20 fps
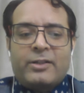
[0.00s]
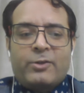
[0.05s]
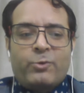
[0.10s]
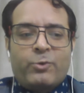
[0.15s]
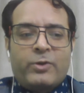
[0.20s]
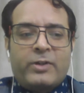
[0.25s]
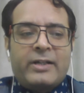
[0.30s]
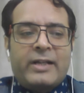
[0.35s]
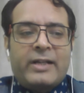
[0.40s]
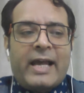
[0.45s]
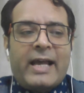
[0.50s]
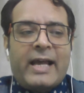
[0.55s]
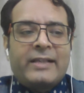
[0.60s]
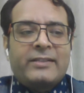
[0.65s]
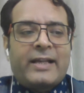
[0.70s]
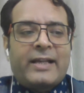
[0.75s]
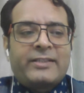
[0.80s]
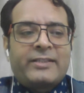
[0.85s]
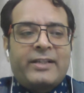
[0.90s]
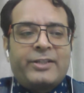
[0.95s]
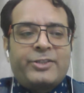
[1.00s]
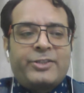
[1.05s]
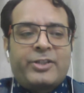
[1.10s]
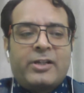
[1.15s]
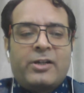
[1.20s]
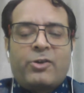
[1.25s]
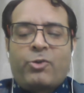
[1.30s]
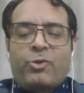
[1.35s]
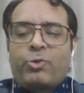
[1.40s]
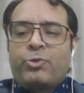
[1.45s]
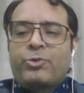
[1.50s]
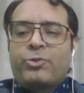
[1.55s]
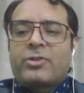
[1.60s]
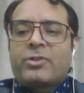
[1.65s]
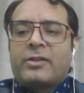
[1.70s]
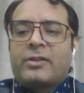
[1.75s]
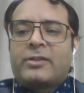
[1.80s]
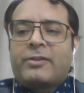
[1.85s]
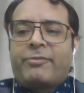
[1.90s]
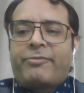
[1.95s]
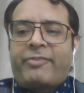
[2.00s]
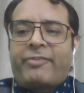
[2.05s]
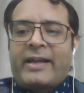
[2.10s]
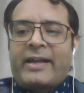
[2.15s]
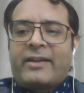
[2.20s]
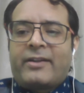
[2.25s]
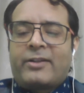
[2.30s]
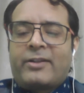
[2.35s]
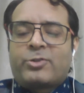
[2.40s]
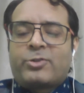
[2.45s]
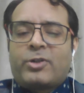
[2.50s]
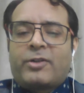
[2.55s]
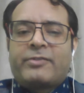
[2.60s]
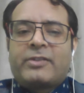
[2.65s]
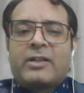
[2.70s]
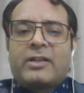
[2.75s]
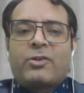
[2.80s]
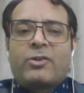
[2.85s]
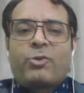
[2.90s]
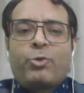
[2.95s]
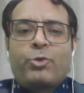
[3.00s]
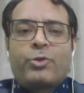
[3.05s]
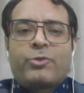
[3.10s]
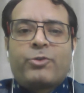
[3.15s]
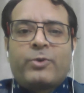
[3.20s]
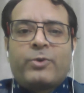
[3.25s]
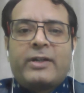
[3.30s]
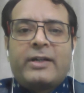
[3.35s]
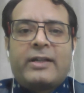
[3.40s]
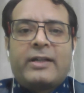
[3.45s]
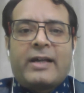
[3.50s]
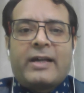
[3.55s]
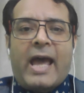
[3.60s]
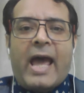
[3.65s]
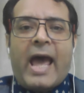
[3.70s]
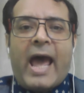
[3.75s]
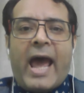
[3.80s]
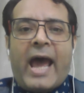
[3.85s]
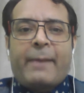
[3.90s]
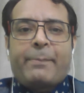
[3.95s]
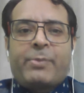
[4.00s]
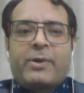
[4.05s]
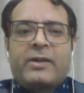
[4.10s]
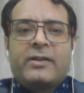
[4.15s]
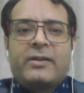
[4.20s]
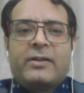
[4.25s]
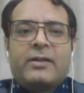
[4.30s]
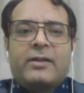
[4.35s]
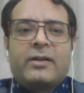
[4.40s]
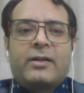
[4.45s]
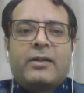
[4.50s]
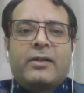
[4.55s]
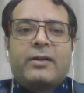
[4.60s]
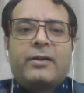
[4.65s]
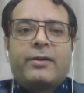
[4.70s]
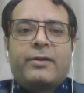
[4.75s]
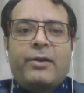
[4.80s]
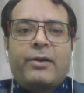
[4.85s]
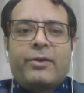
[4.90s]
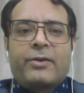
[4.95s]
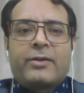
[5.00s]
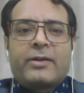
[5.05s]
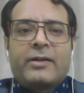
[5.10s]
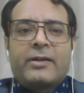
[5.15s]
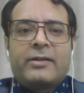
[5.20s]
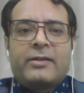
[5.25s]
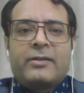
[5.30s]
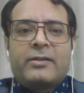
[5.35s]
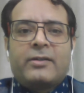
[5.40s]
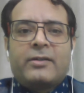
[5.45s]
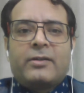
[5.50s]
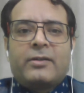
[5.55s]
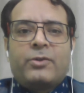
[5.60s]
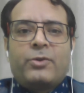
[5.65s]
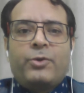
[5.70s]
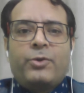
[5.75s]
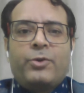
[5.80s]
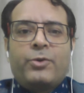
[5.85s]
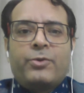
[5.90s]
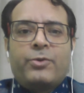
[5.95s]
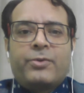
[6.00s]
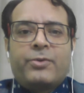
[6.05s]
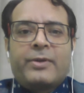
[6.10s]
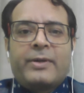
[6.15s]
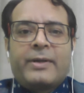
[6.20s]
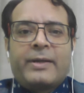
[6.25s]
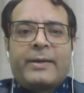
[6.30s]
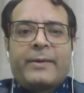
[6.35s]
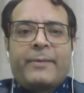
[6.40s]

The word has essential roots or the fragrance of the root word hap, glück, Ur.